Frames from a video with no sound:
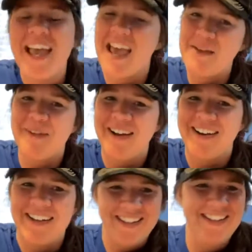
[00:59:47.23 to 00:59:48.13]
Hey,
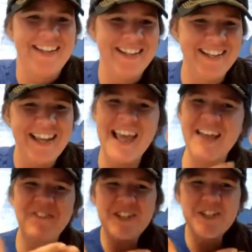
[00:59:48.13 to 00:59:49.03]
Monica. I
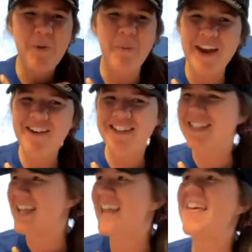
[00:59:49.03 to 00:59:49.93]
feel so weird to
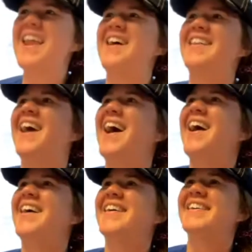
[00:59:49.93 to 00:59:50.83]
say that out
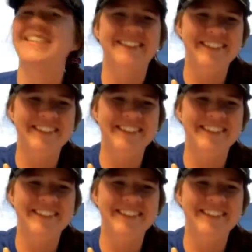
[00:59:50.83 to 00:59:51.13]
loud.